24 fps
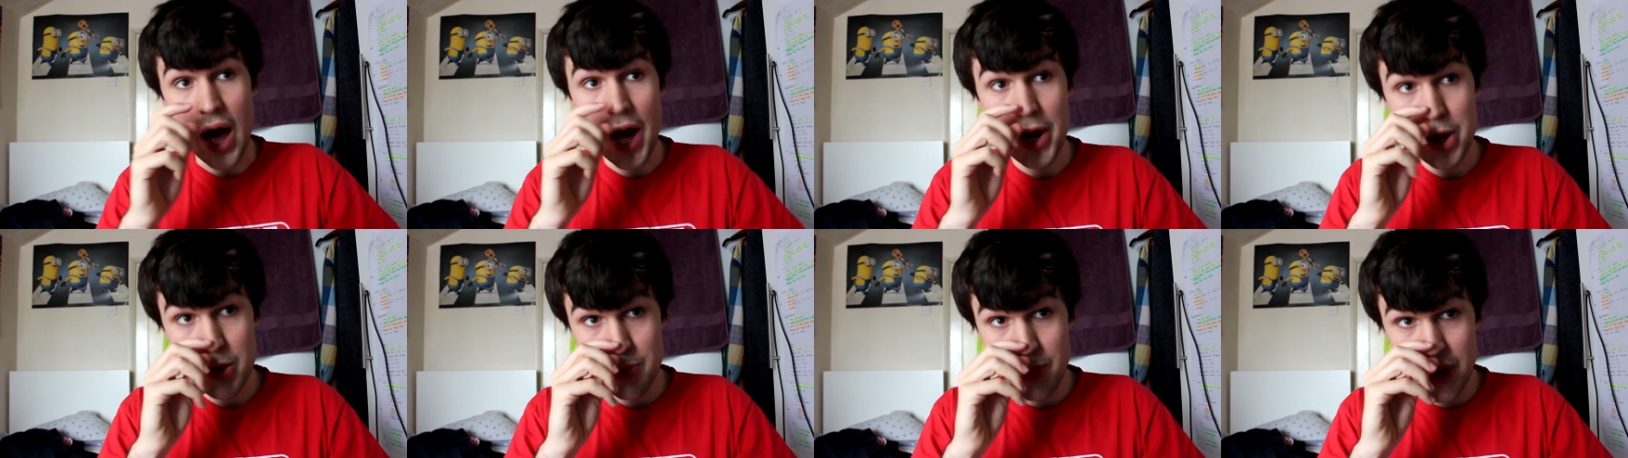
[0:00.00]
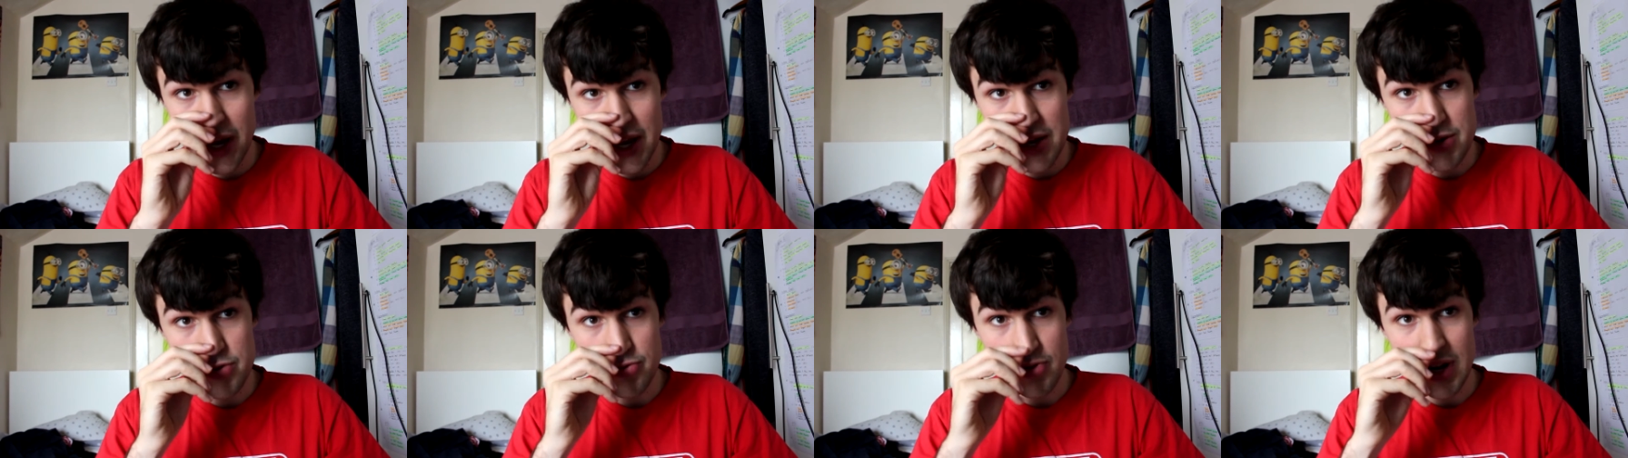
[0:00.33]
I don't
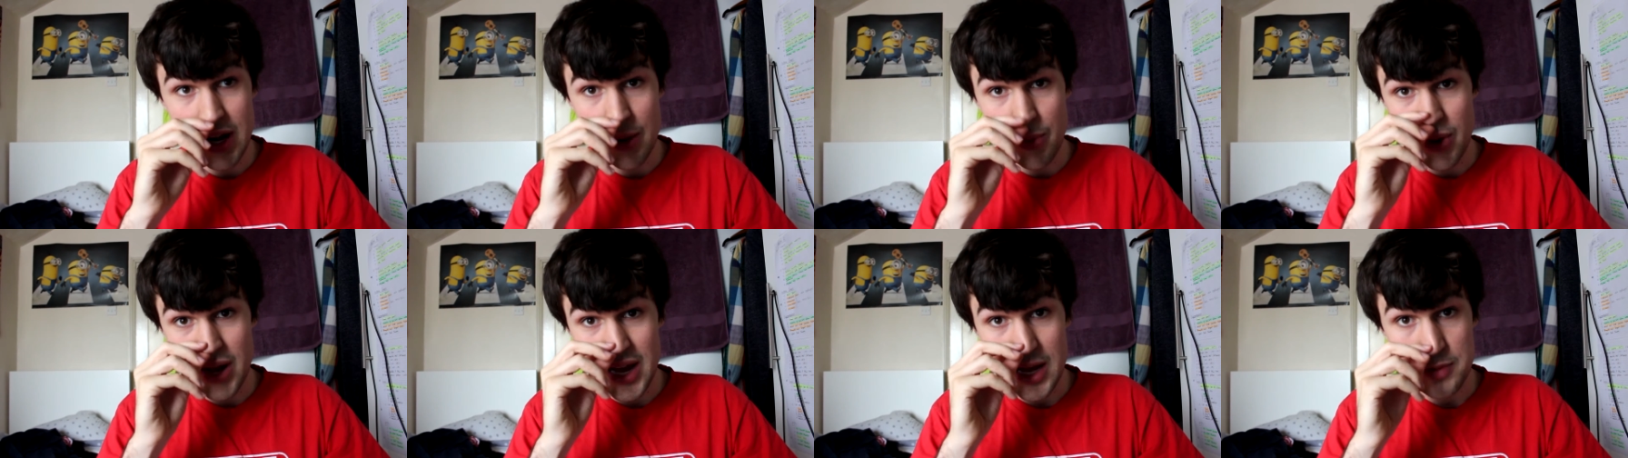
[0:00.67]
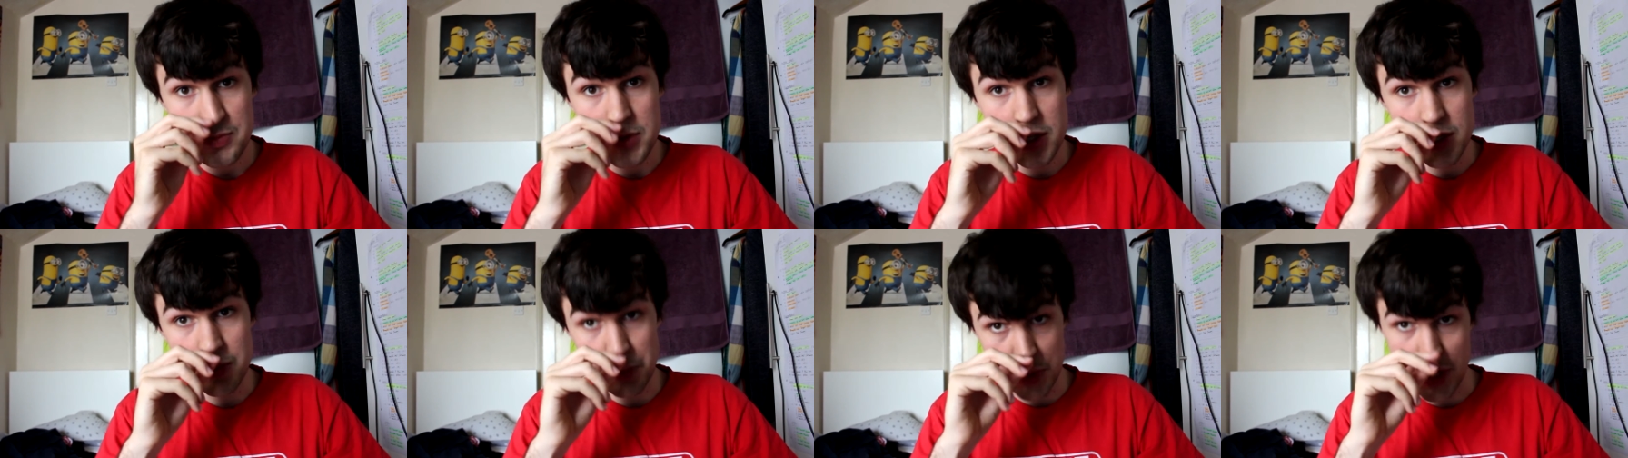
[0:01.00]
mind really what
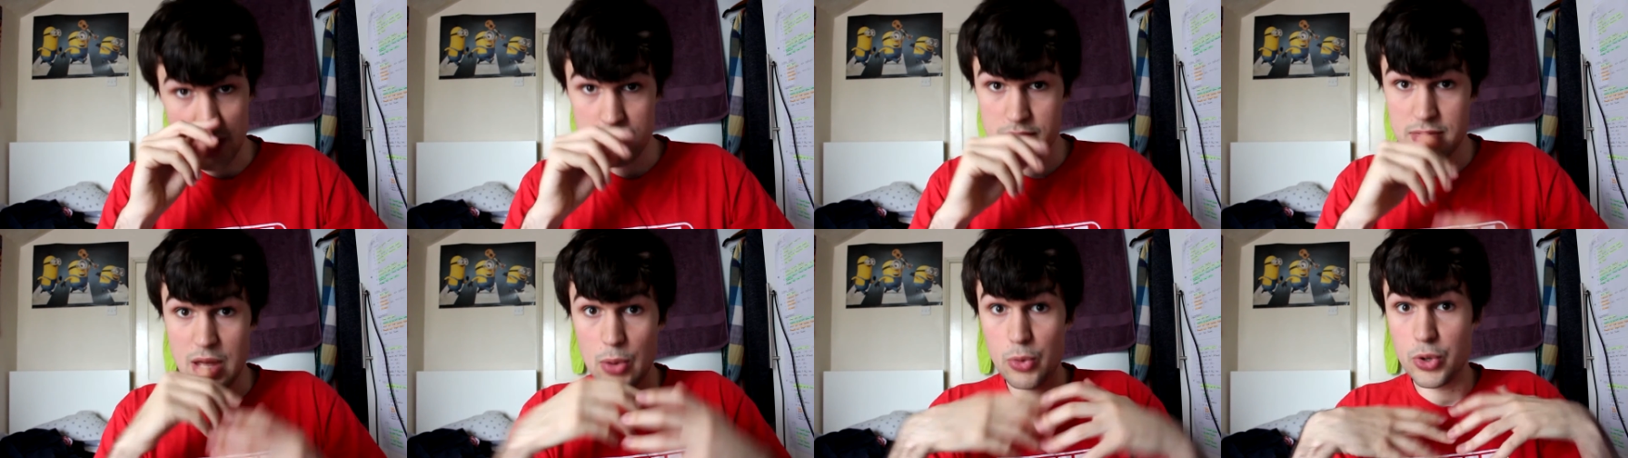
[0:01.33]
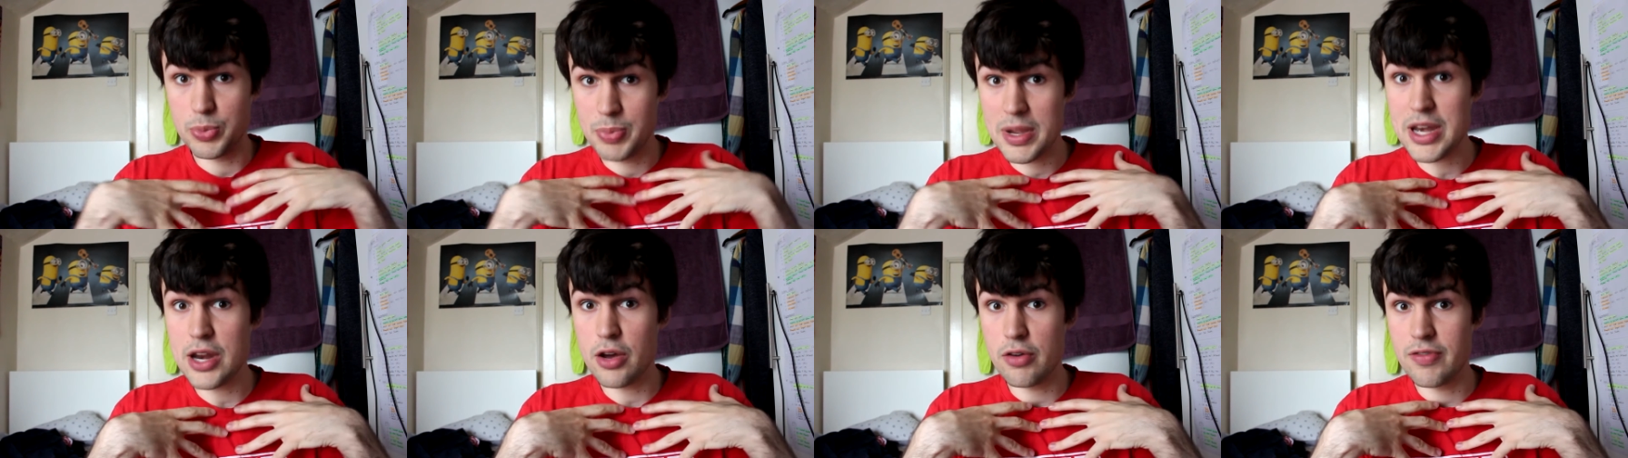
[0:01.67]
happens, but there
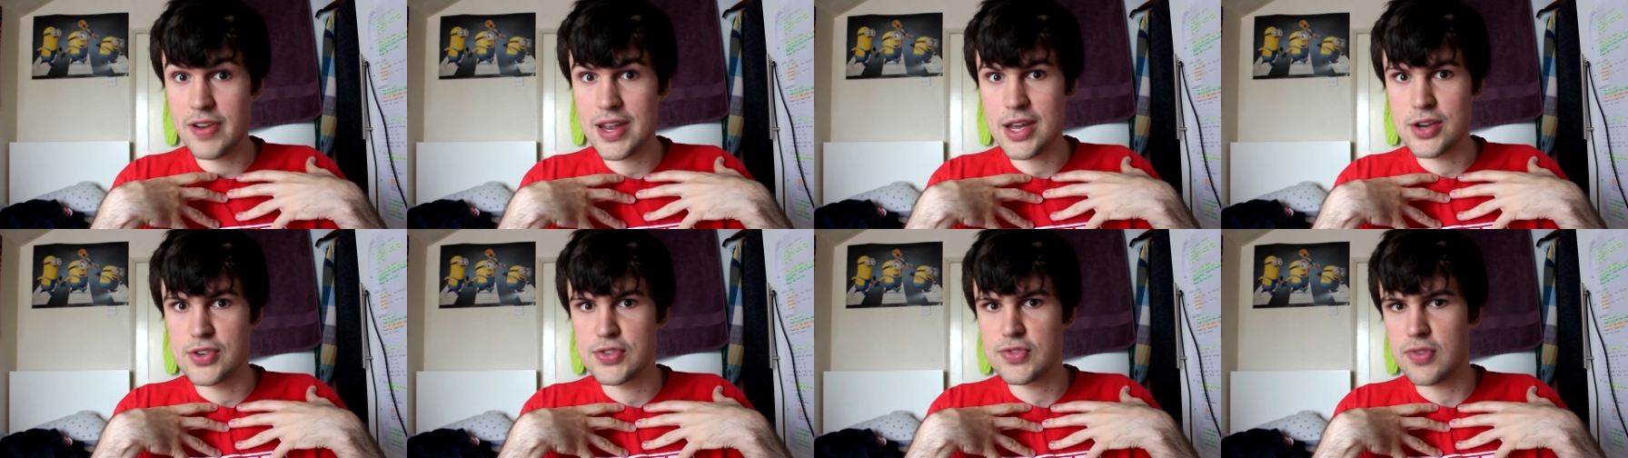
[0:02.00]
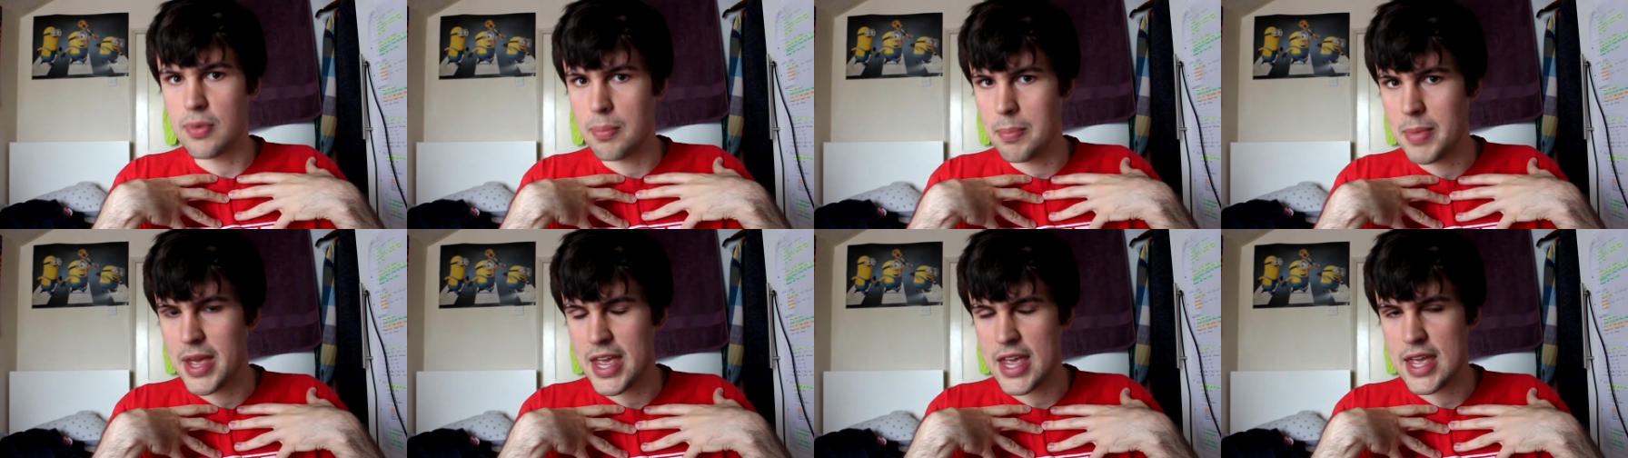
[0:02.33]
will be no videos
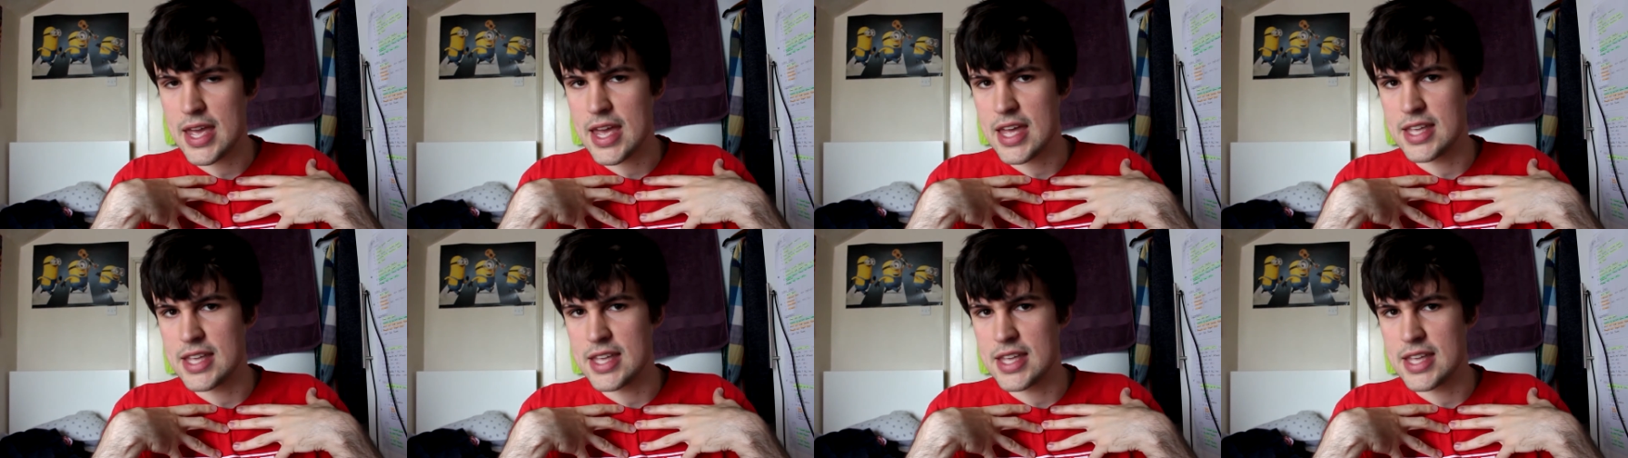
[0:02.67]
from me